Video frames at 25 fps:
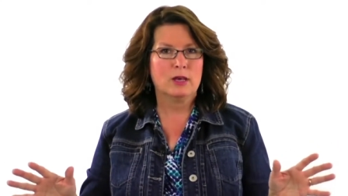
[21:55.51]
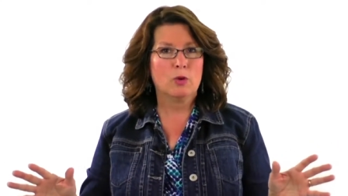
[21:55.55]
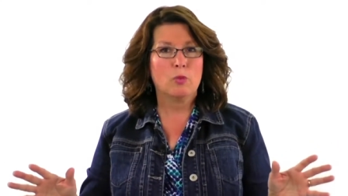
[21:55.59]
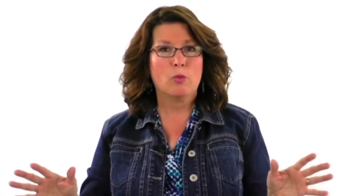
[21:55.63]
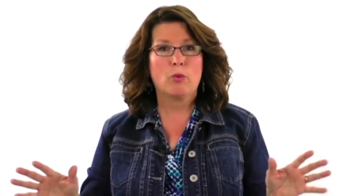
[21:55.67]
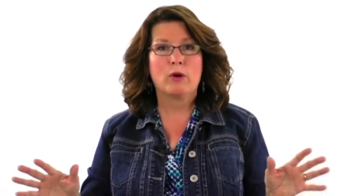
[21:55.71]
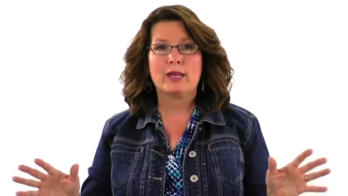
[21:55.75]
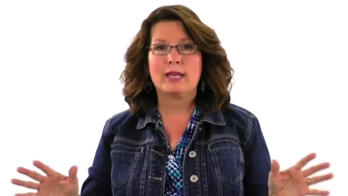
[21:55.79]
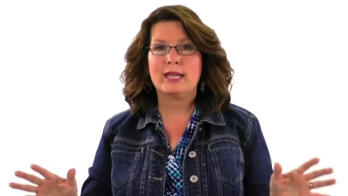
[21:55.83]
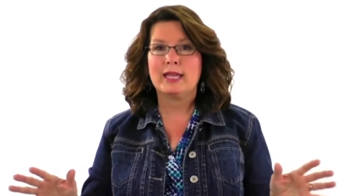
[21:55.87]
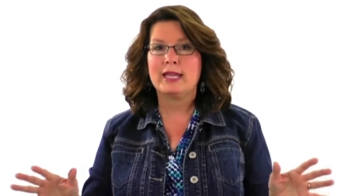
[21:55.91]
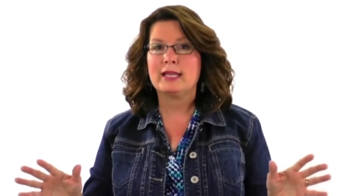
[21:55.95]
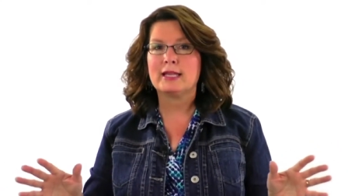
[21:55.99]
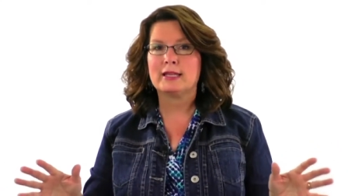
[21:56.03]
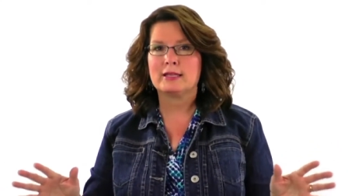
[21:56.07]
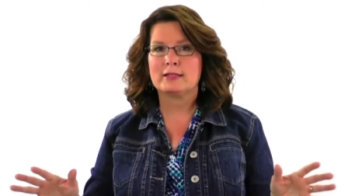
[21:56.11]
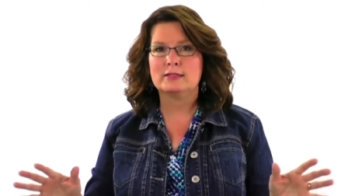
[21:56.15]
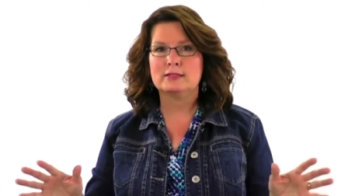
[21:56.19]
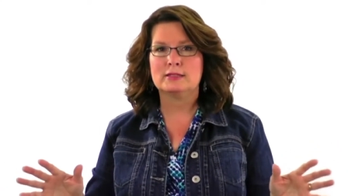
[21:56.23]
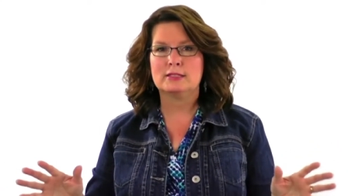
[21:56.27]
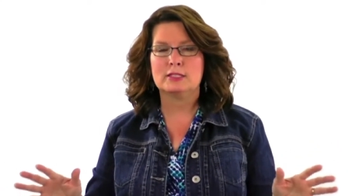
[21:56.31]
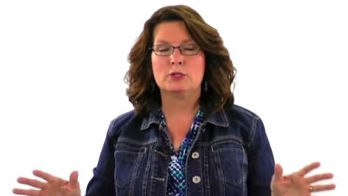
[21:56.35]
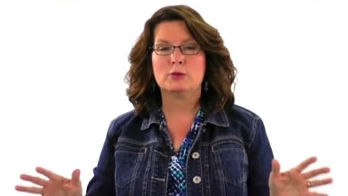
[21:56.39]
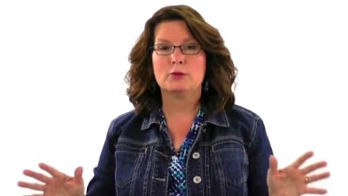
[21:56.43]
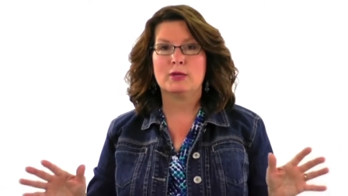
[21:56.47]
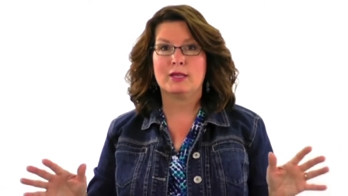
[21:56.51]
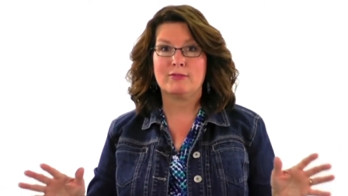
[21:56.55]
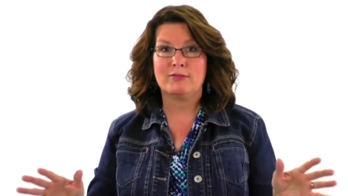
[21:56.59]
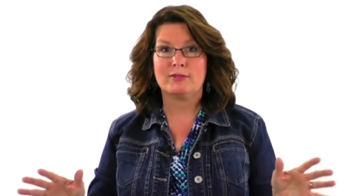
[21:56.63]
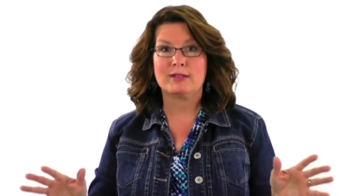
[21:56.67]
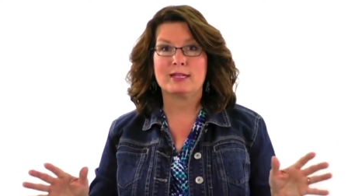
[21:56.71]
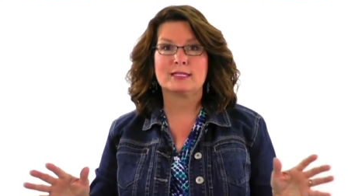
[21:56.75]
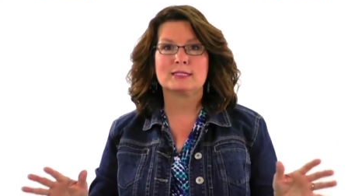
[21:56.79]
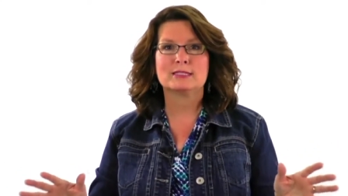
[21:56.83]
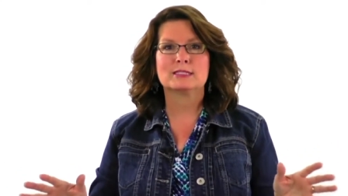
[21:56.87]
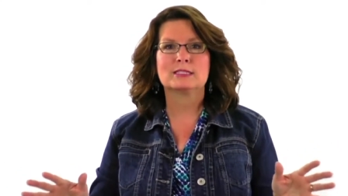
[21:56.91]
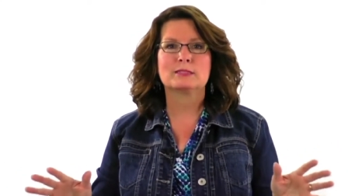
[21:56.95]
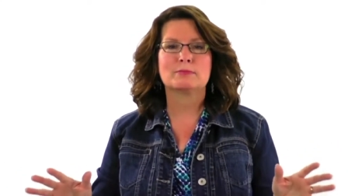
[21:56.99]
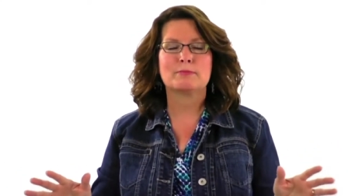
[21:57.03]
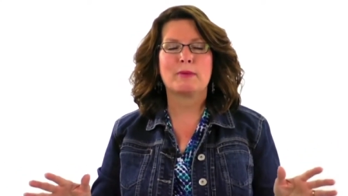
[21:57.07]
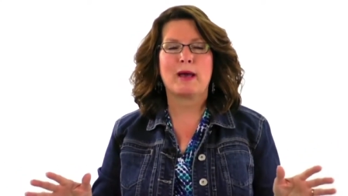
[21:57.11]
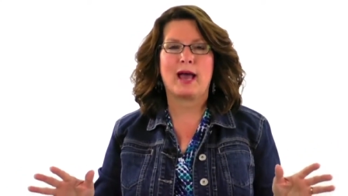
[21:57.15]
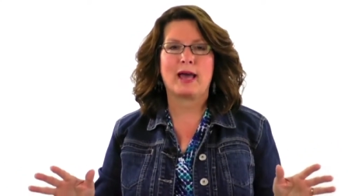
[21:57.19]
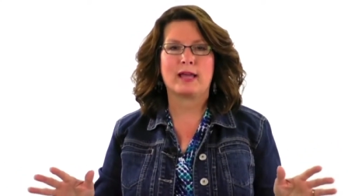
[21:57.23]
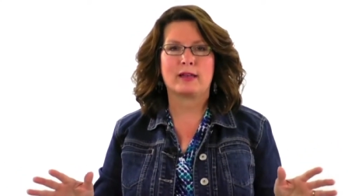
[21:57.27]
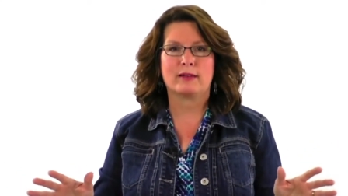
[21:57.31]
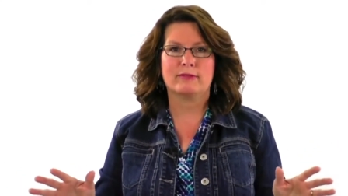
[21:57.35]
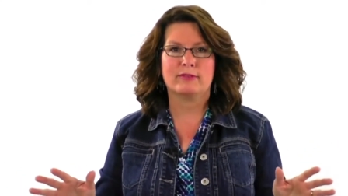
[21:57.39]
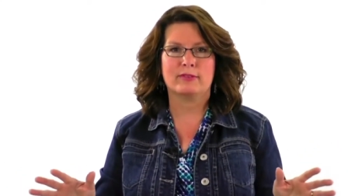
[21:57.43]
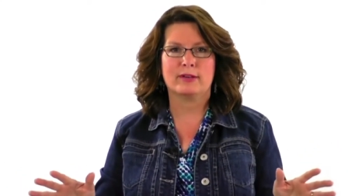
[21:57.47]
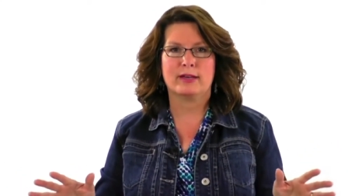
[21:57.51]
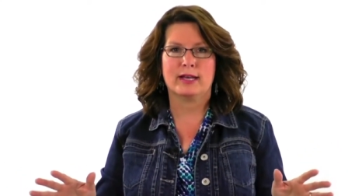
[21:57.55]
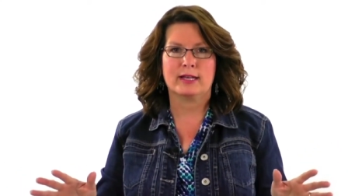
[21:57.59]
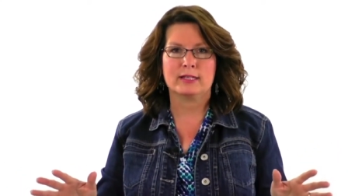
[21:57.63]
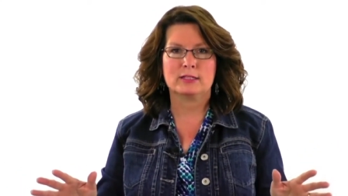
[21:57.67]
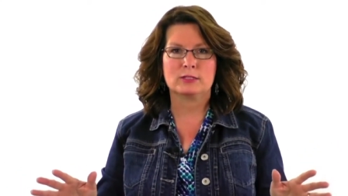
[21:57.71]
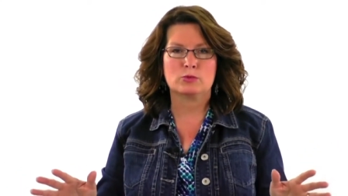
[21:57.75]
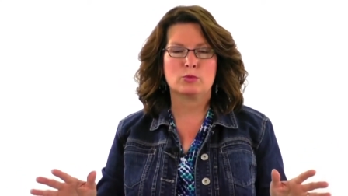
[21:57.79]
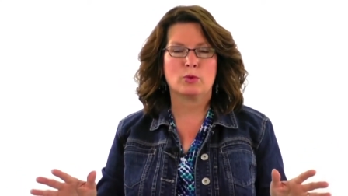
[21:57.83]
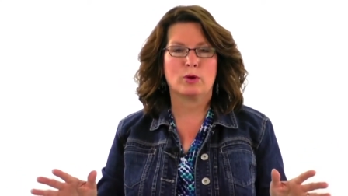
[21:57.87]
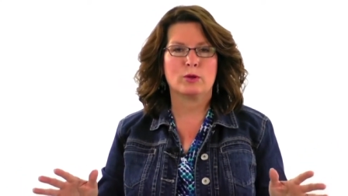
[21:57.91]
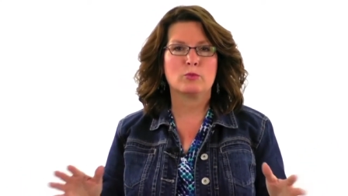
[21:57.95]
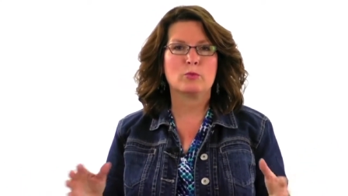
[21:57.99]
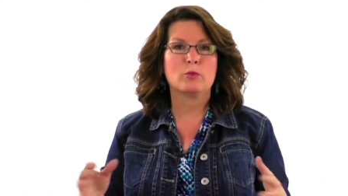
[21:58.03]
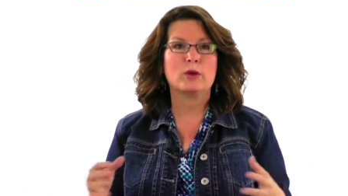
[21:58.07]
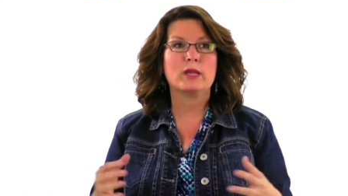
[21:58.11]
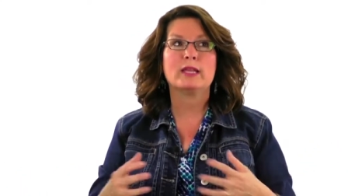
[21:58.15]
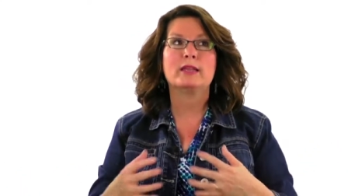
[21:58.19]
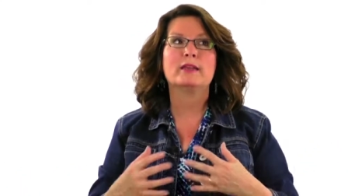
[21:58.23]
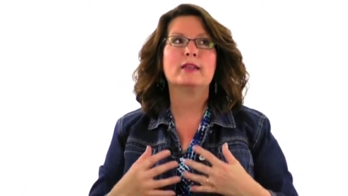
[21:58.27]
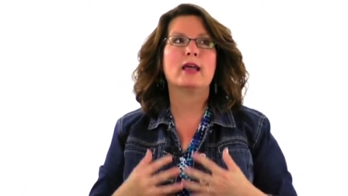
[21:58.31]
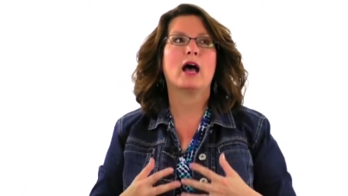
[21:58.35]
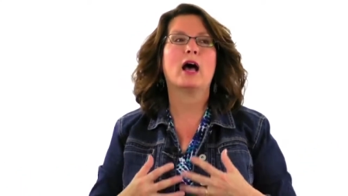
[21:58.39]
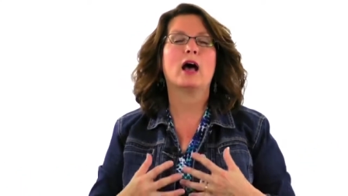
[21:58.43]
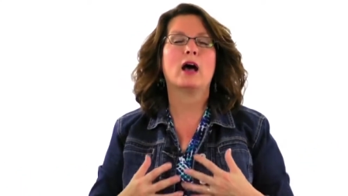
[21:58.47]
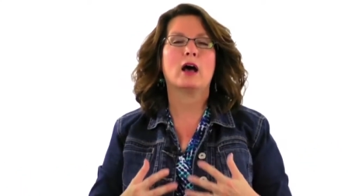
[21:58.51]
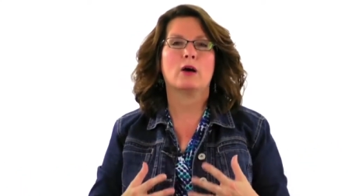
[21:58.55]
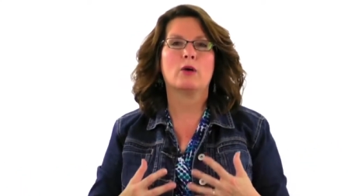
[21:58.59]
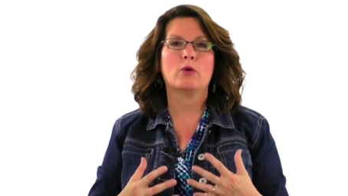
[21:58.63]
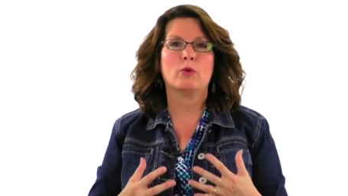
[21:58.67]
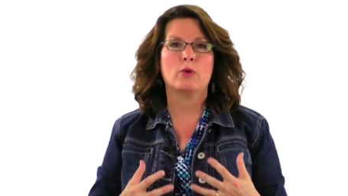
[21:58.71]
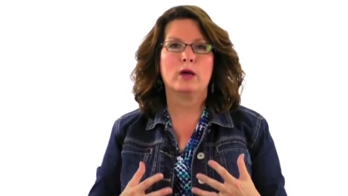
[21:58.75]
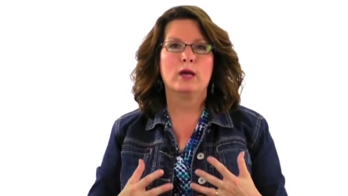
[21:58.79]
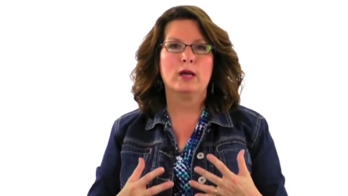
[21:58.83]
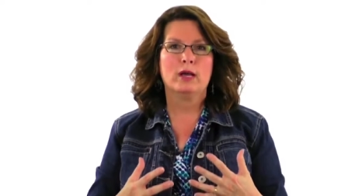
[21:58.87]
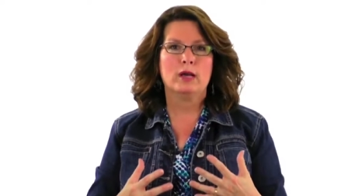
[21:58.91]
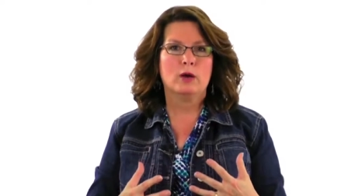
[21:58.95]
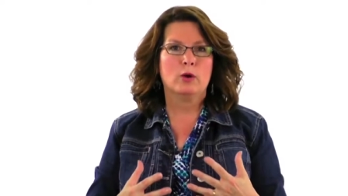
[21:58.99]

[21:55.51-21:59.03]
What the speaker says: what he can do even in spite of us, when we know